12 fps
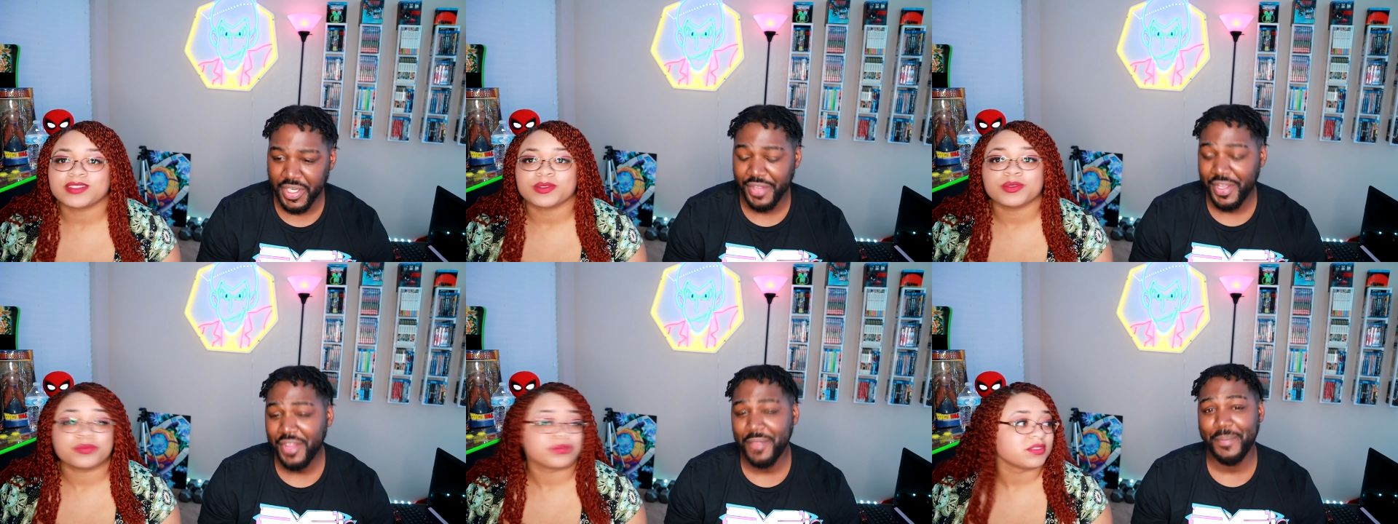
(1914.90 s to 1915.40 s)
Speaker 1: Yeah,
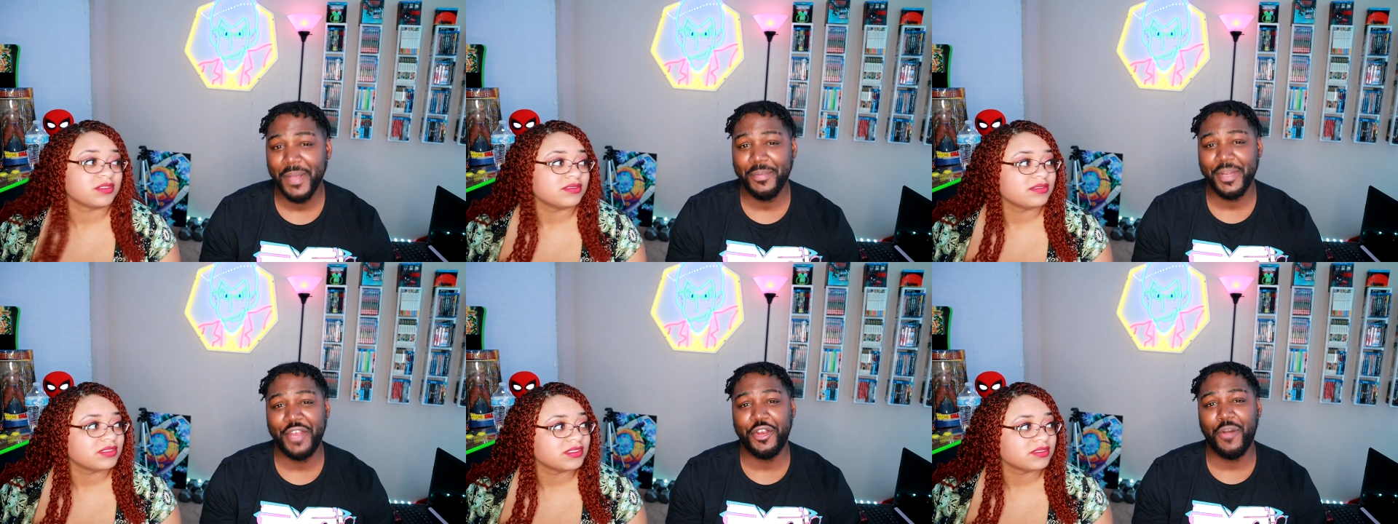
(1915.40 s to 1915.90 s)
they're the
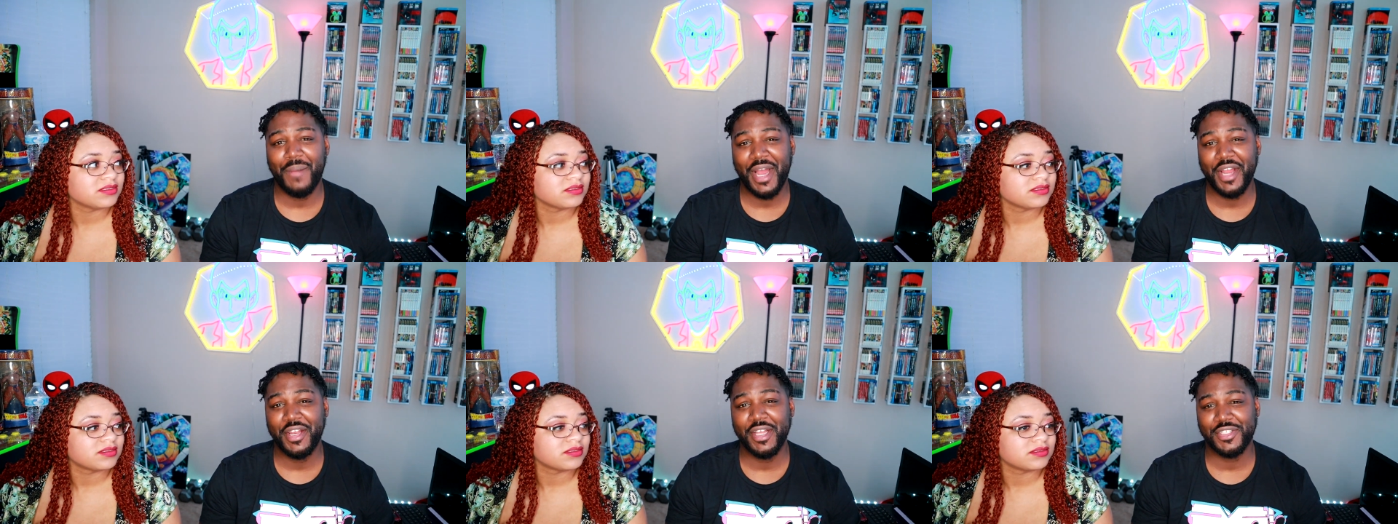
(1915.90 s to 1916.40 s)
people that
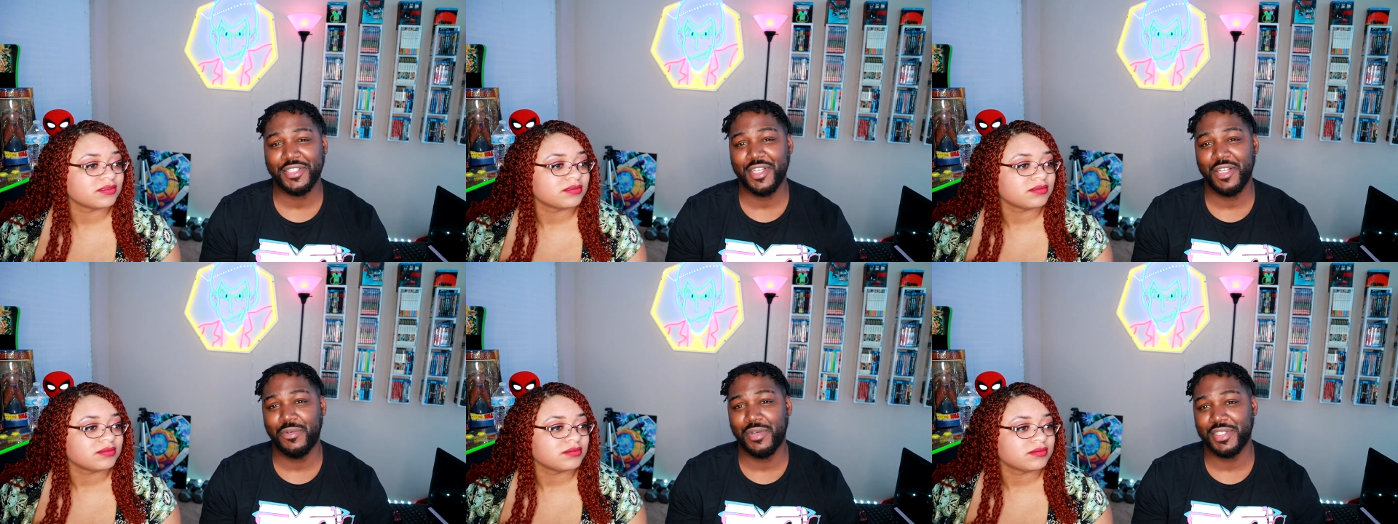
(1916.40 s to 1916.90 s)
nobody
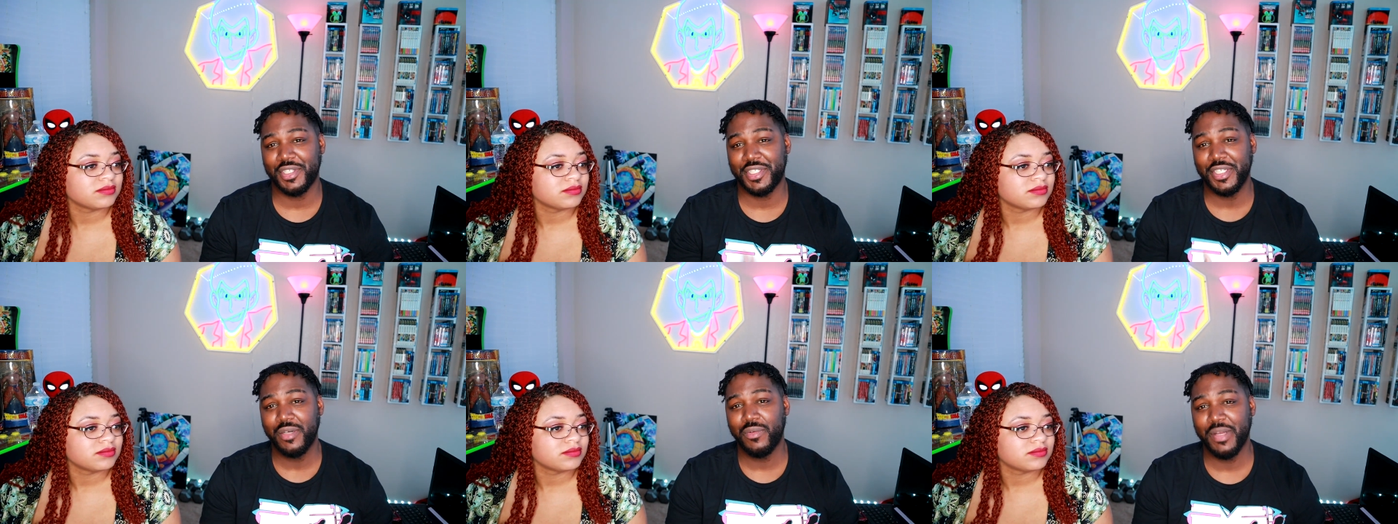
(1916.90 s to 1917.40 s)
necessarily wants to
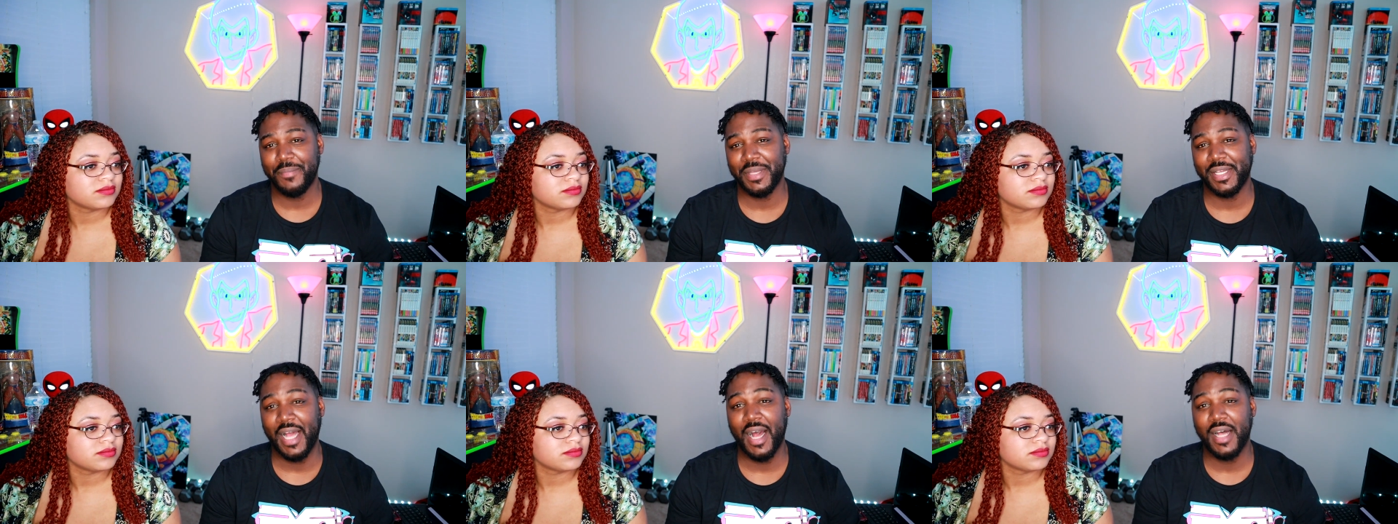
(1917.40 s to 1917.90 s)
deal with
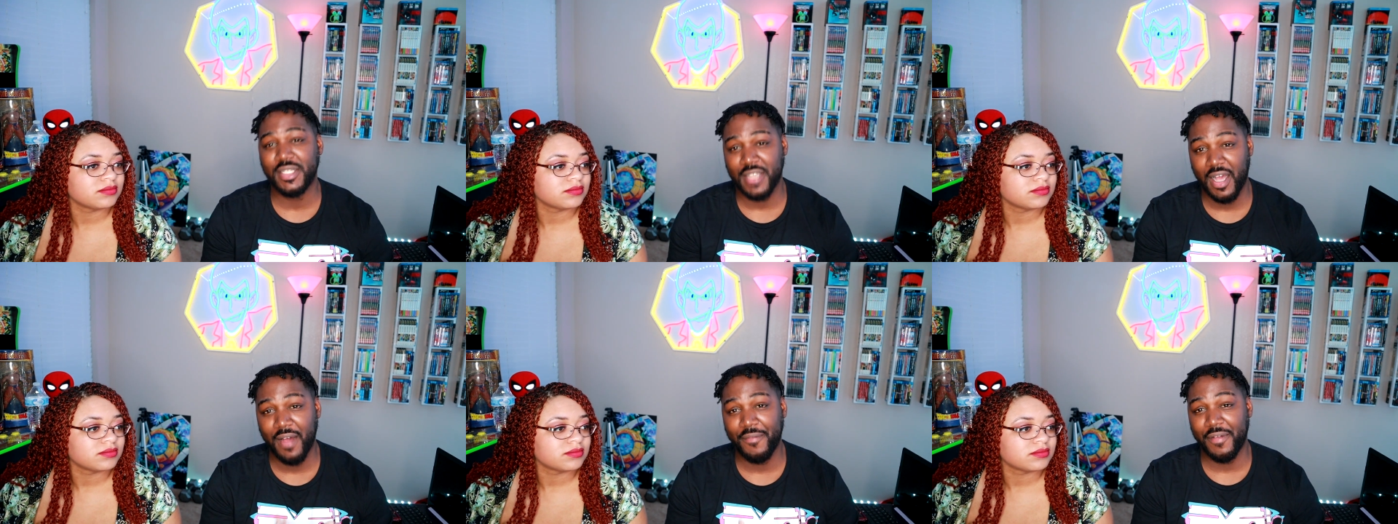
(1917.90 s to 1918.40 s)

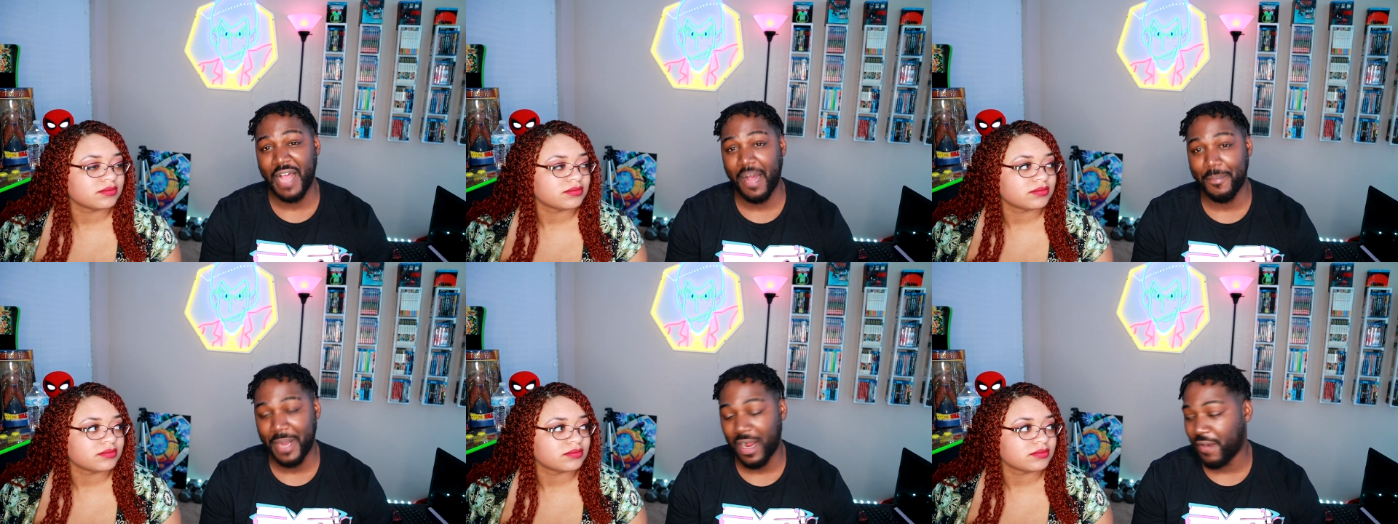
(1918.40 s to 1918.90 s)
because of
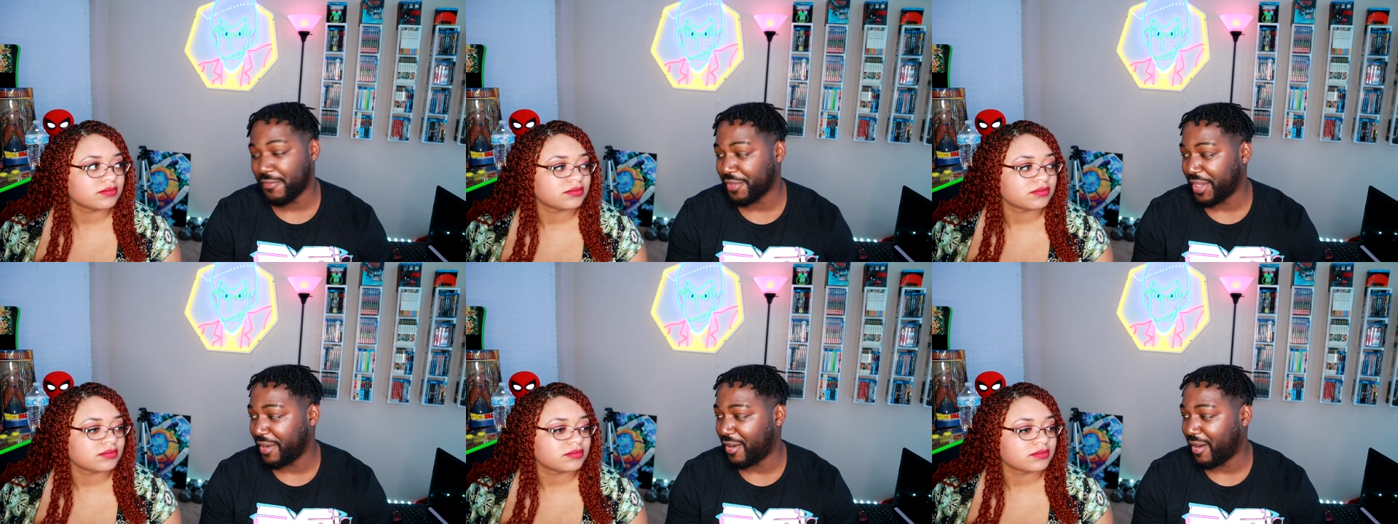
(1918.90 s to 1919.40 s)
how powerful
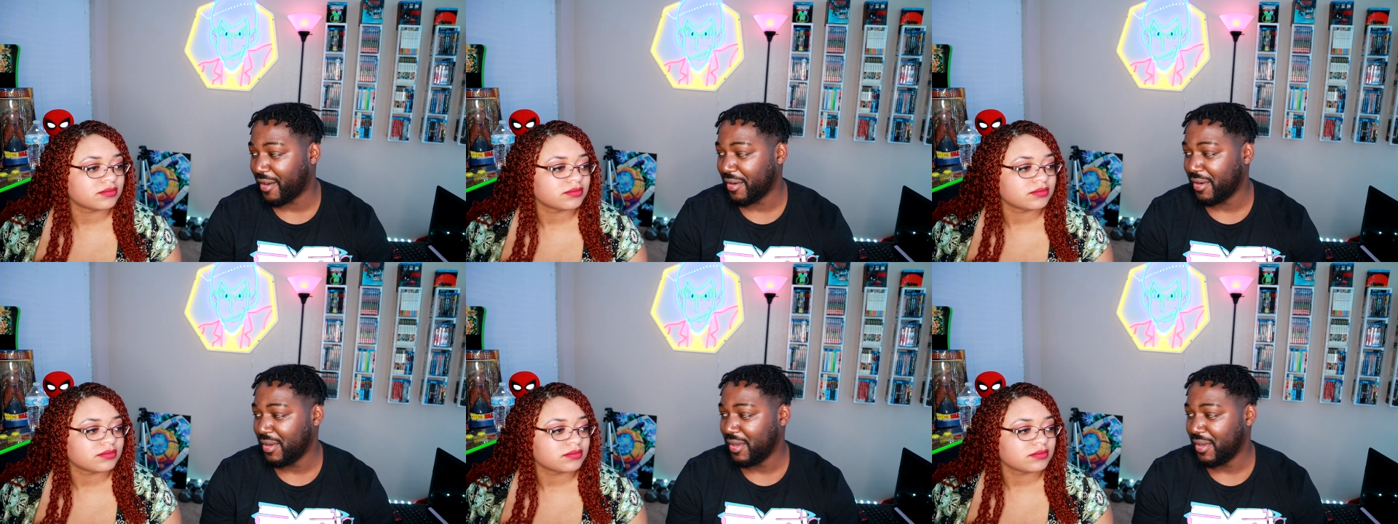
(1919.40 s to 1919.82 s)
they are.